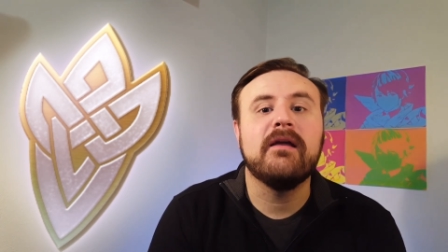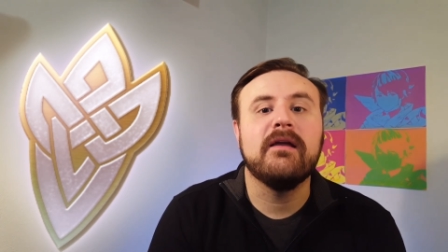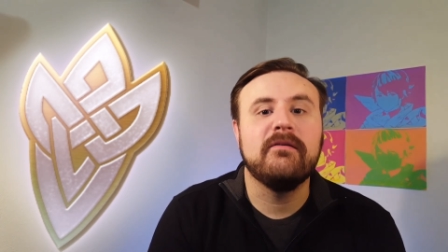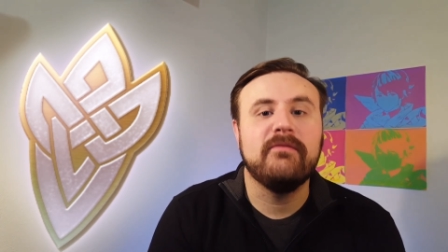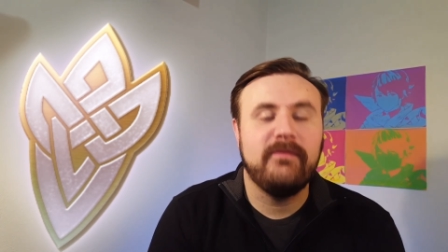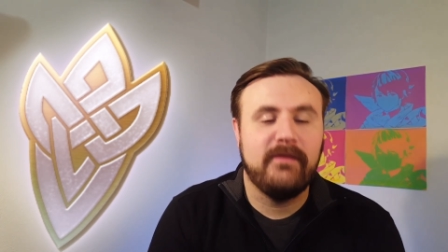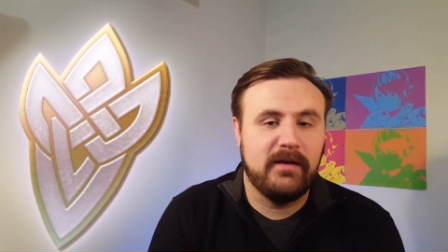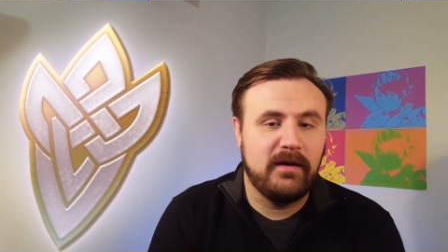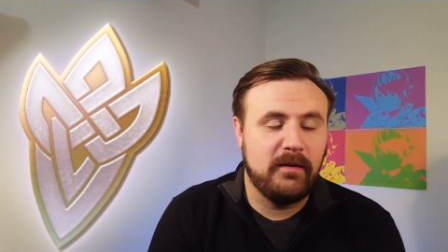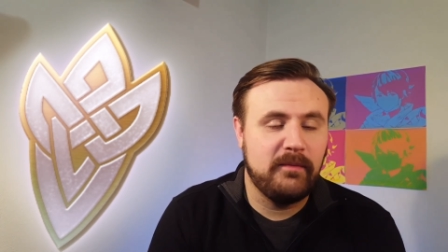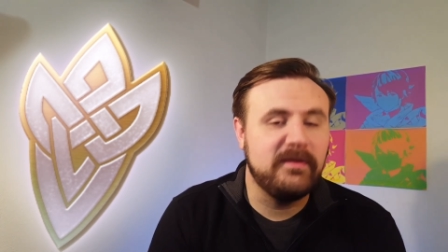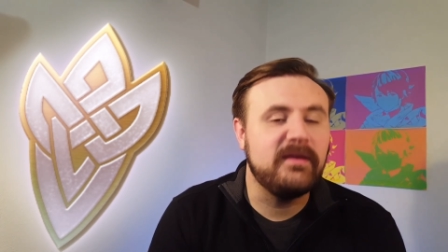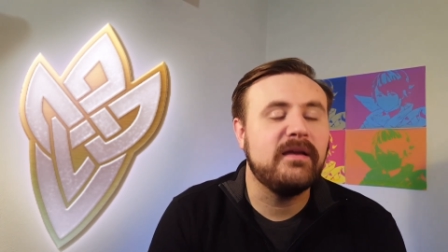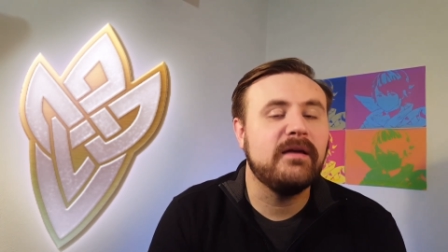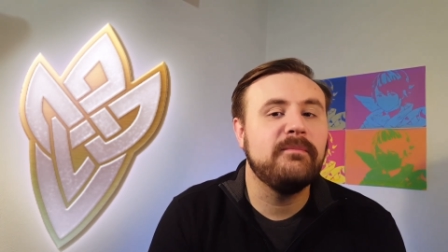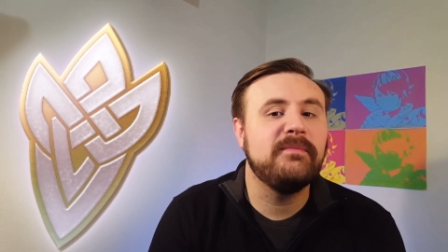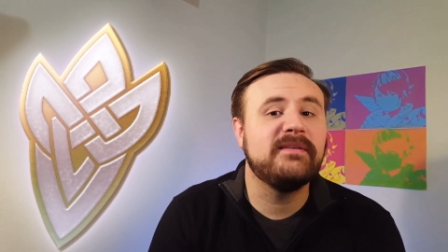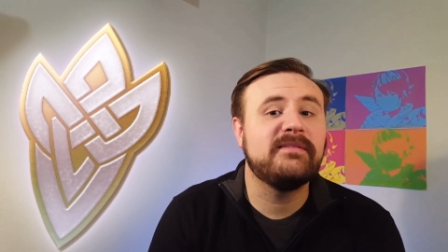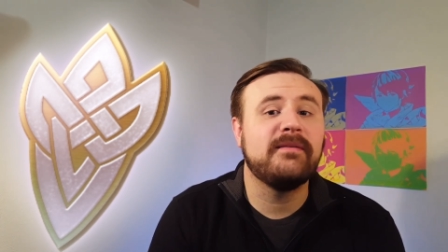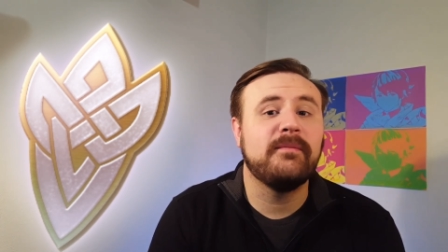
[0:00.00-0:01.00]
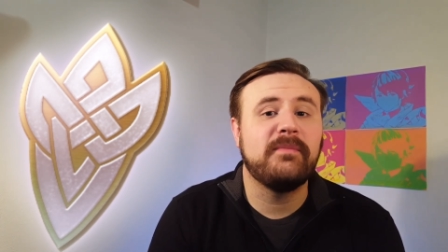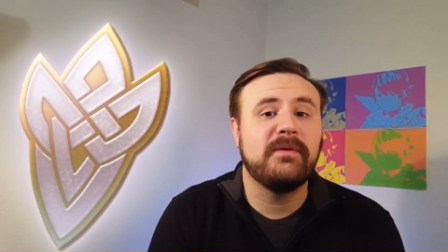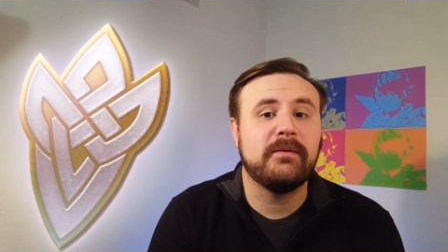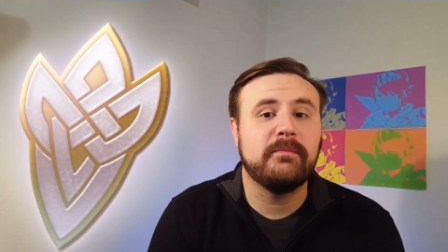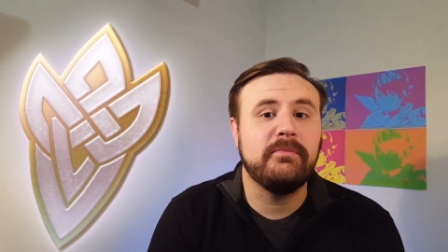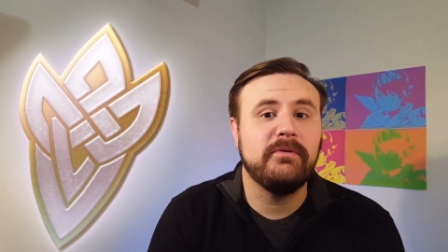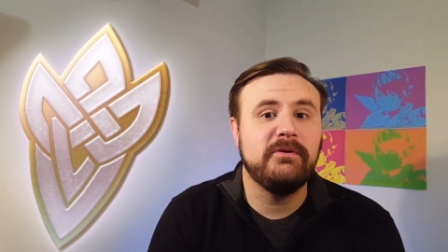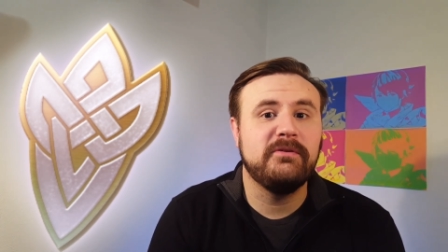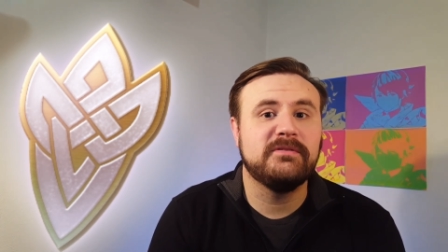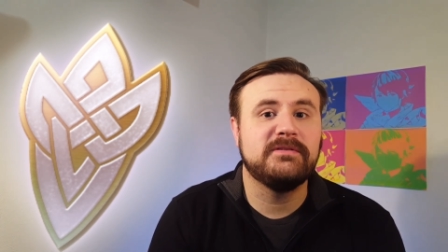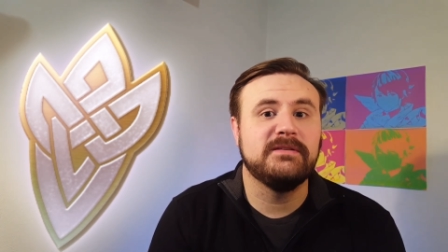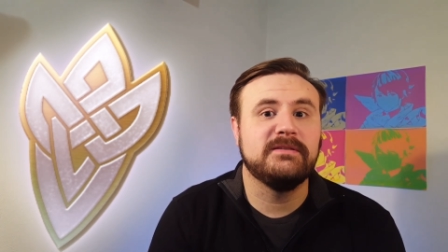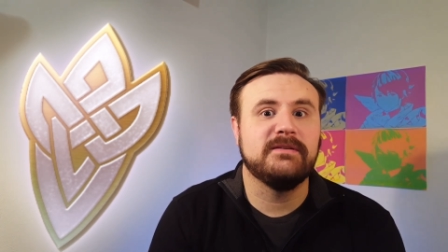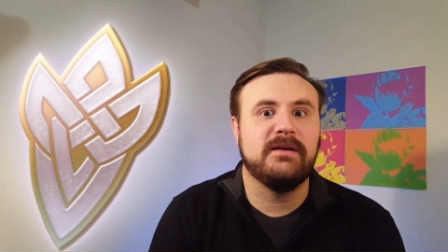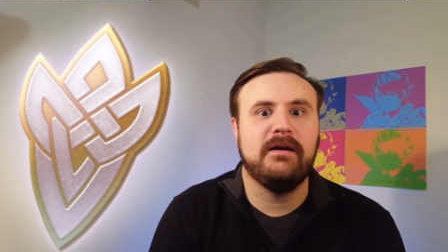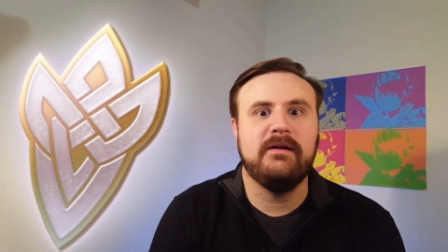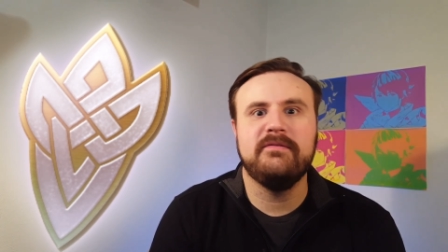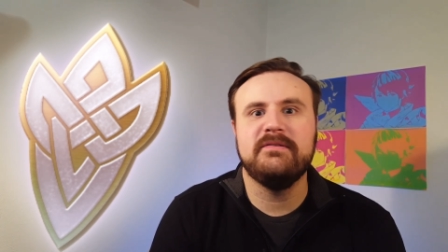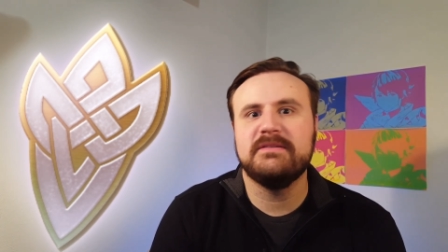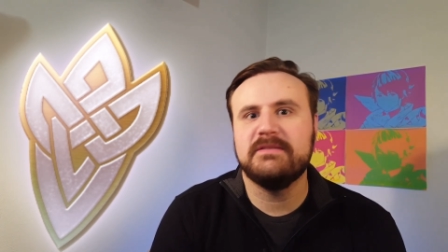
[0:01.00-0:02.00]
Okay, fine. How about you give me some of your blue, since
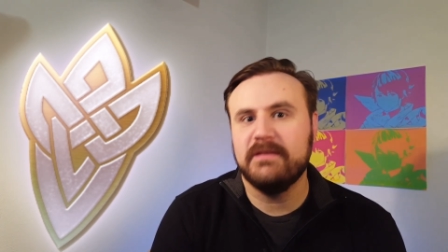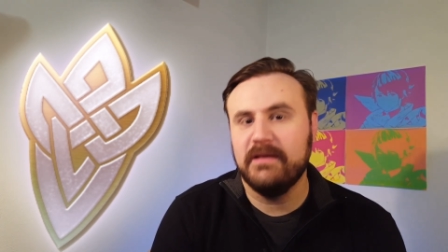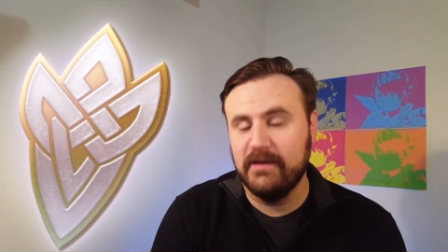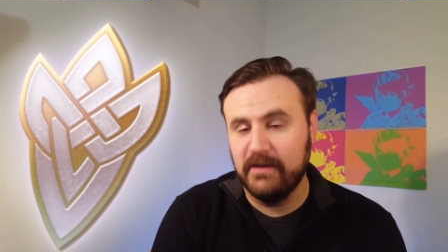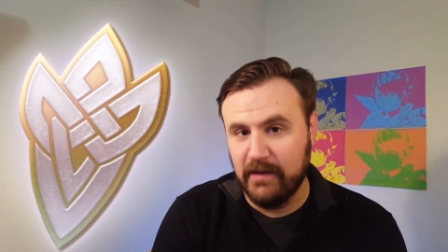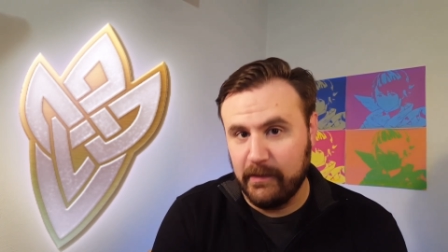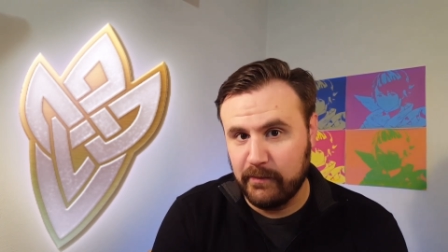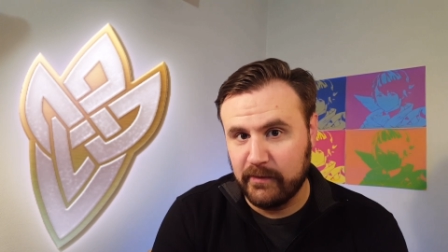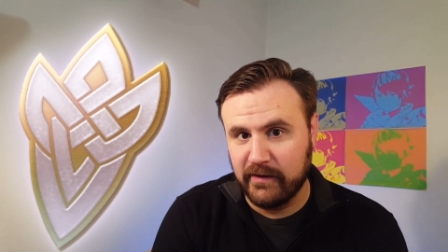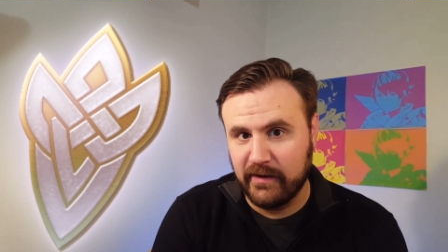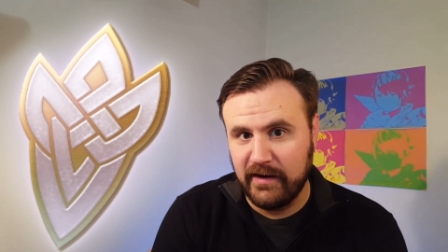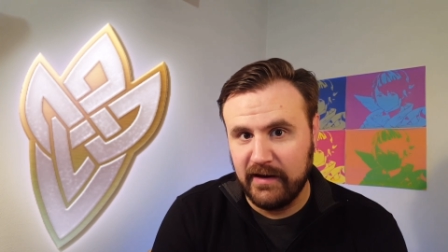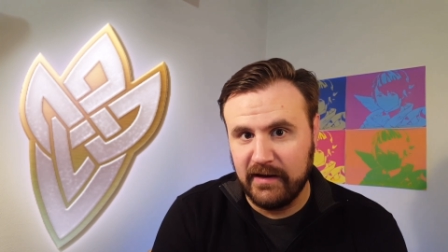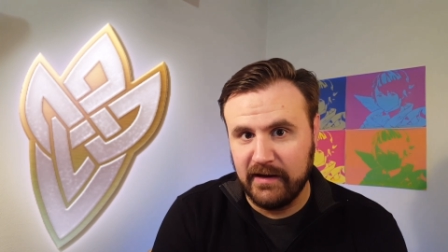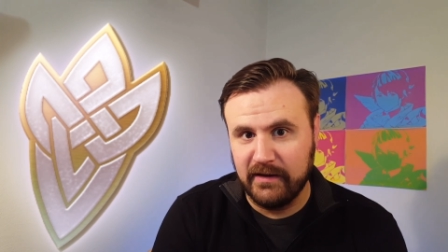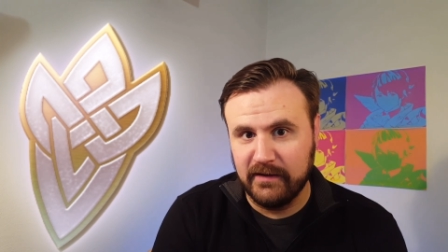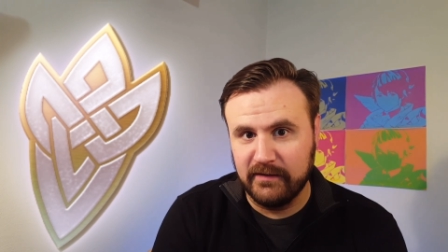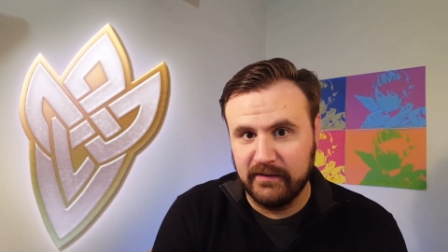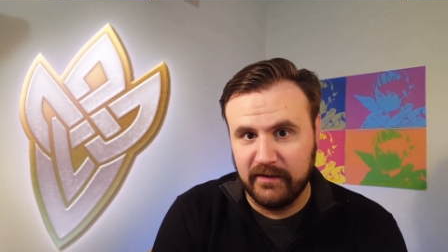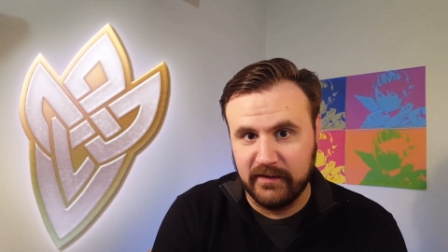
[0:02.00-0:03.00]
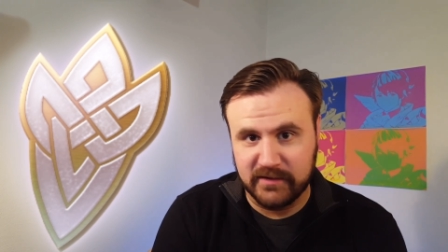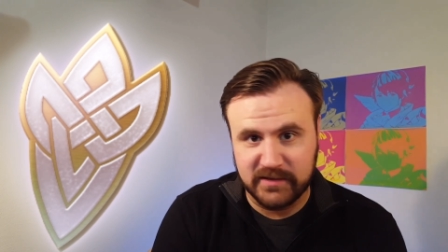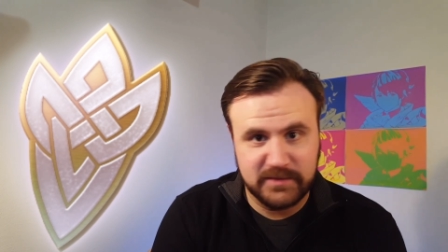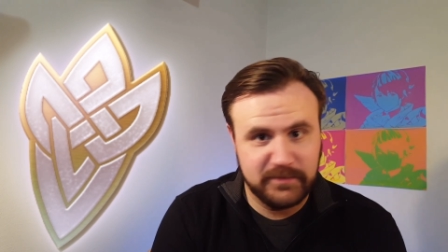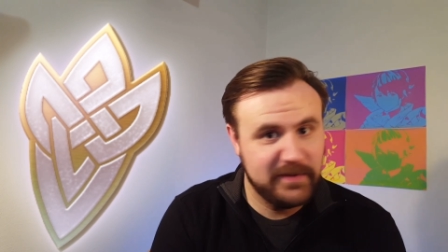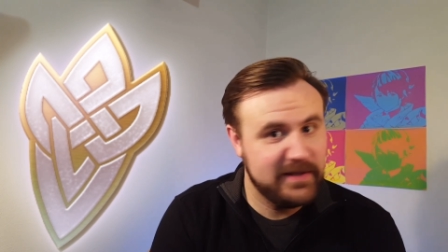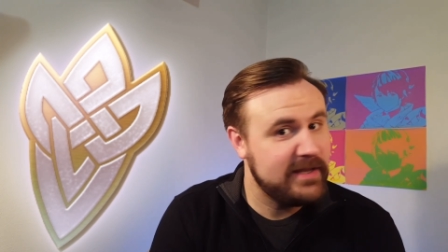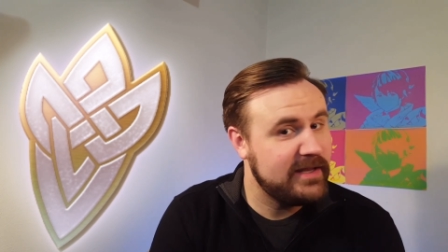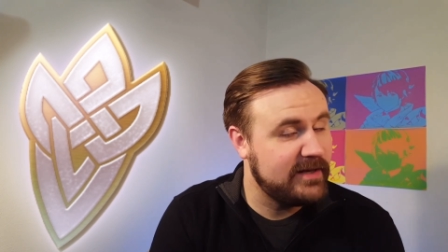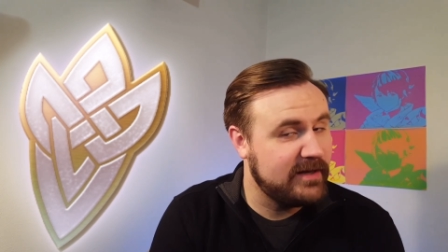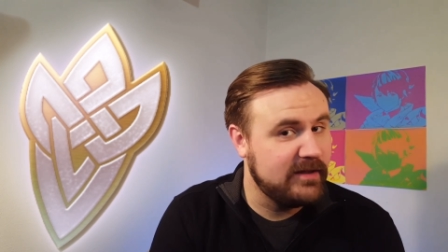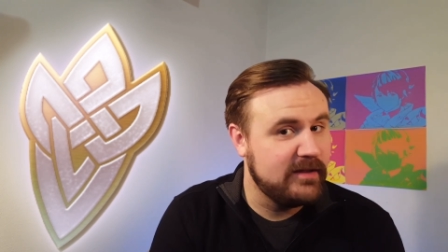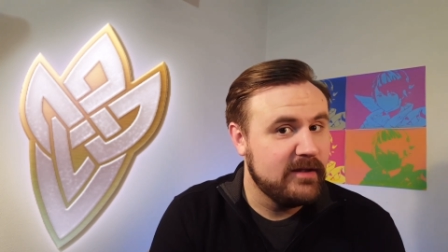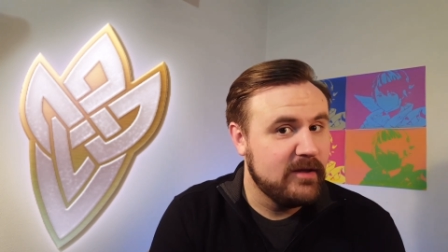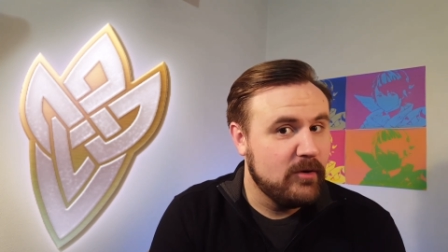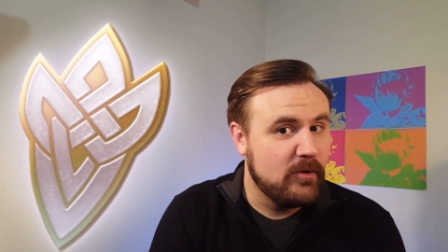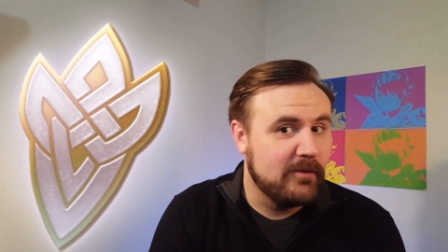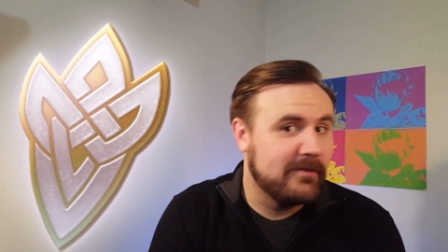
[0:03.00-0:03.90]
obviously you're not upgrading your speed